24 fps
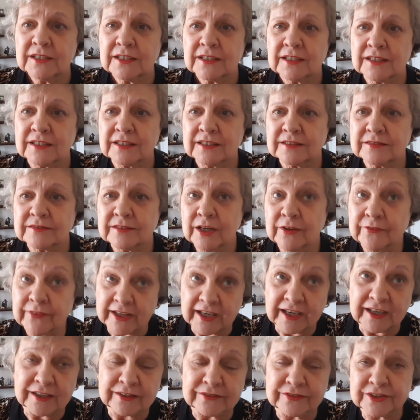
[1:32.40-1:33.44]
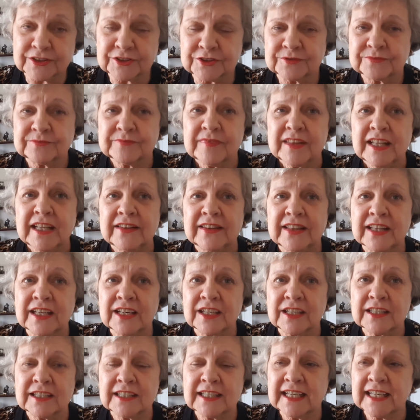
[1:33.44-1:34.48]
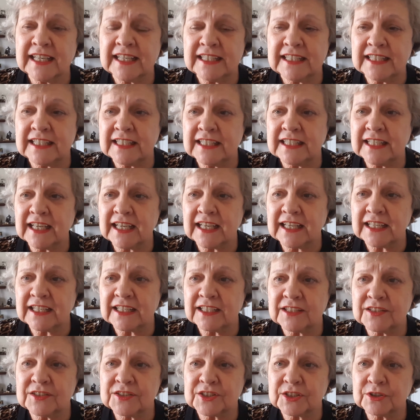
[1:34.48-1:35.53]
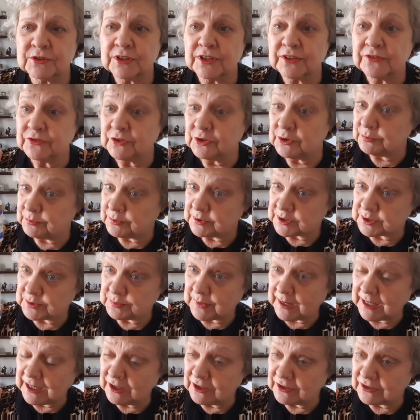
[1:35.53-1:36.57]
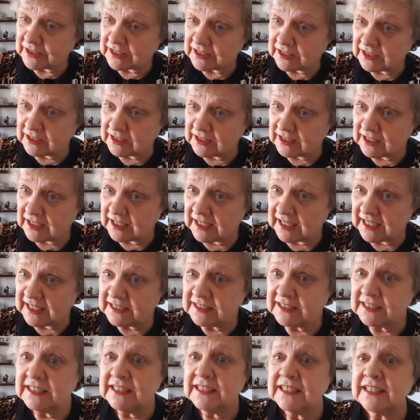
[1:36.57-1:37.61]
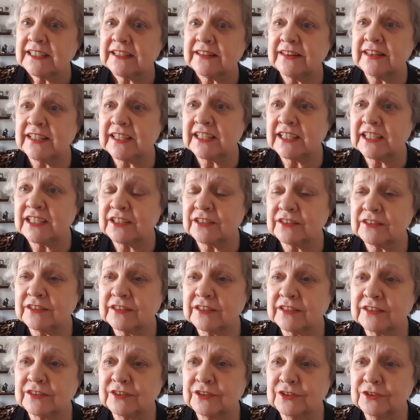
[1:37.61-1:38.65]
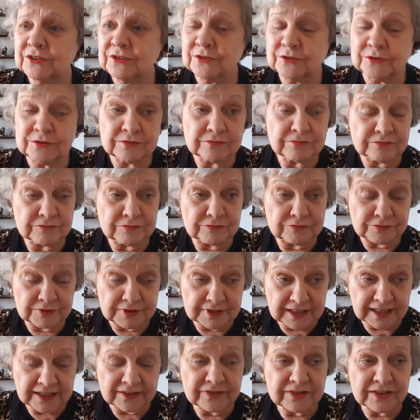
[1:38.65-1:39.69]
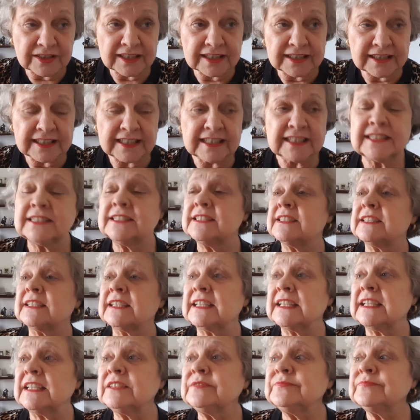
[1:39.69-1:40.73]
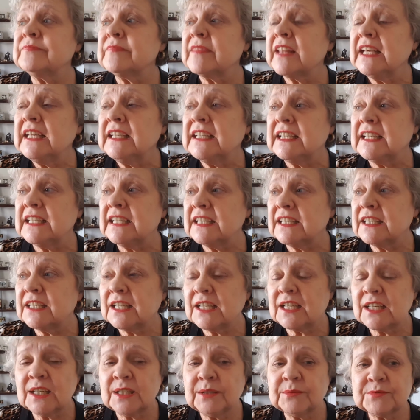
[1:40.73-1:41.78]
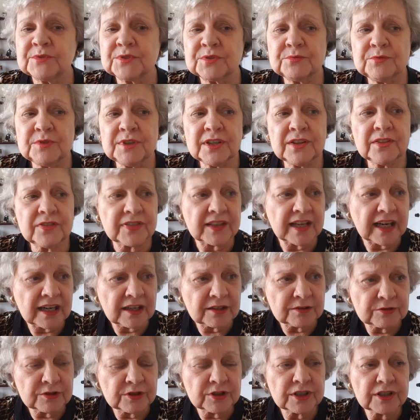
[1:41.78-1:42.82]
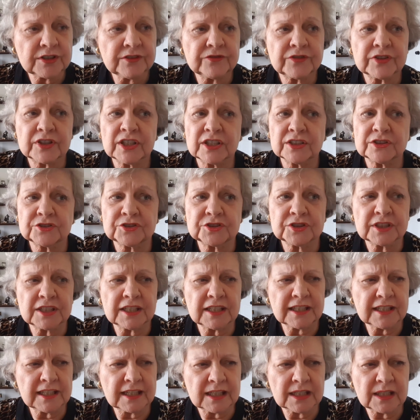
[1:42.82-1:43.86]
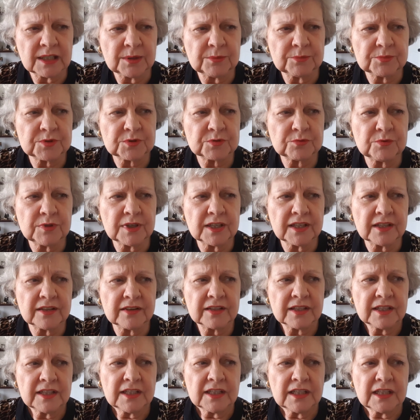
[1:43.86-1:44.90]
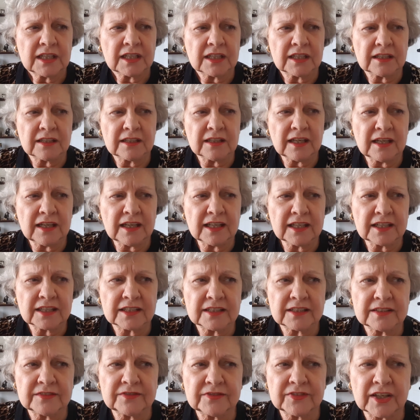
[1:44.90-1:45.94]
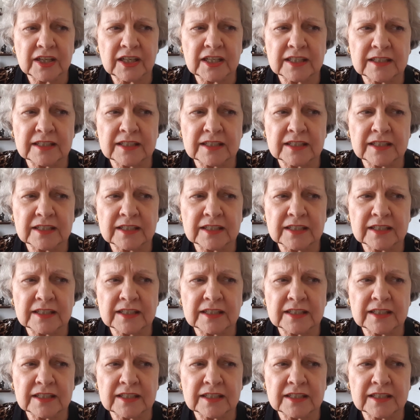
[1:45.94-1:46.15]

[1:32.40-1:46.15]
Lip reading: on the average than a lady. And so if you're perspiring a lot, then you definitely need zinc. It helps with thyroid function. It helps with a lot of